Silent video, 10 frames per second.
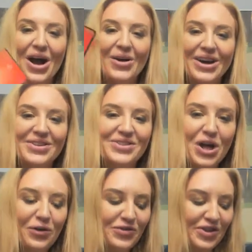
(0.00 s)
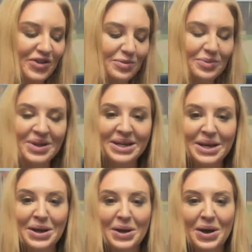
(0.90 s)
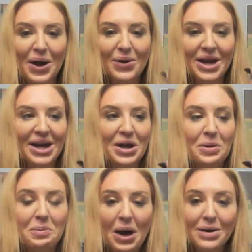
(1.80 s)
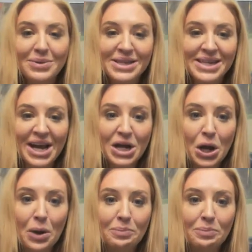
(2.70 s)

okay, self-discipline. Okay, bottom of the deck,